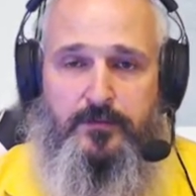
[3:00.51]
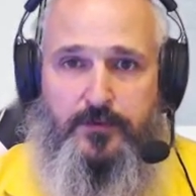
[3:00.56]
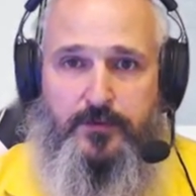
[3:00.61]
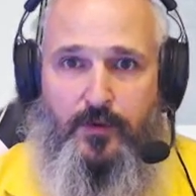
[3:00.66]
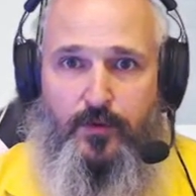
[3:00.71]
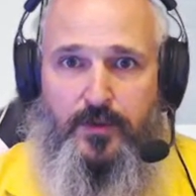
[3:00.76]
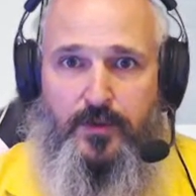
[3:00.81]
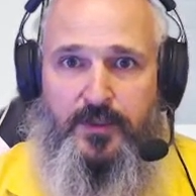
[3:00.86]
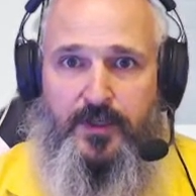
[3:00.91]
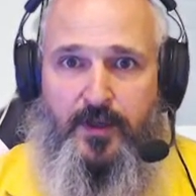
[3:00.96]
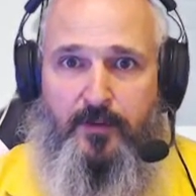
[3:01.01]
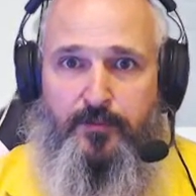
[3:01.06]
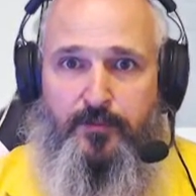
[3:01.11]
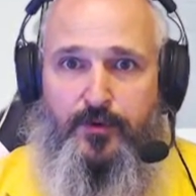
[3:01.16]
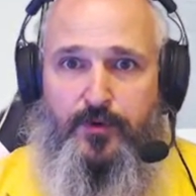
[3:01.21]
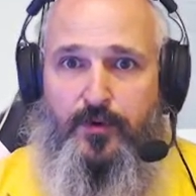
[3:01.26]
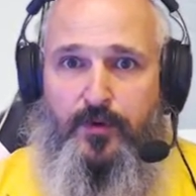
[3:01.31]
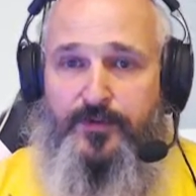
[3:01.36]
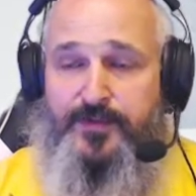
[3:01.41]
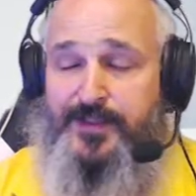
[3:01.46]
total
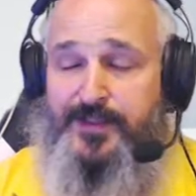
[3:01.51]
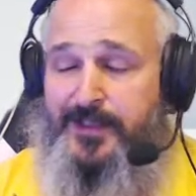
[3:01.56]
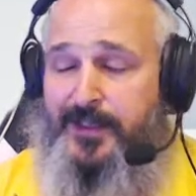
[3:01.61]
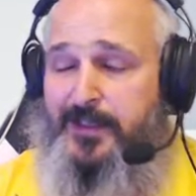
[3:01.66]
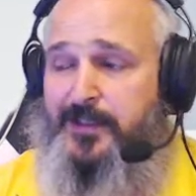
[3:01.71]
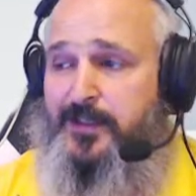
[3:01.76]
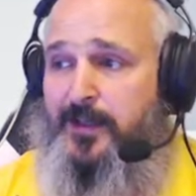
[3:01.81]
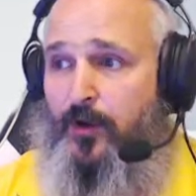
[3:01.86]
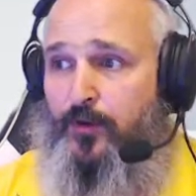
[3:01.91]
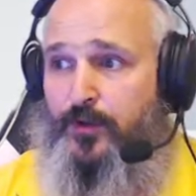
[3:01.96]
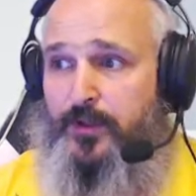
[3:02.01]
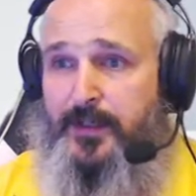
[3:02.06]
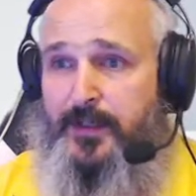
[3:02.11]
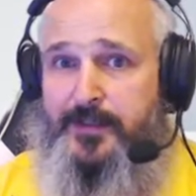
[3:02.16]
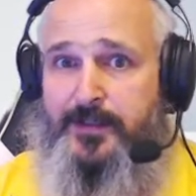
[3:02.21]
number of 6 outlets.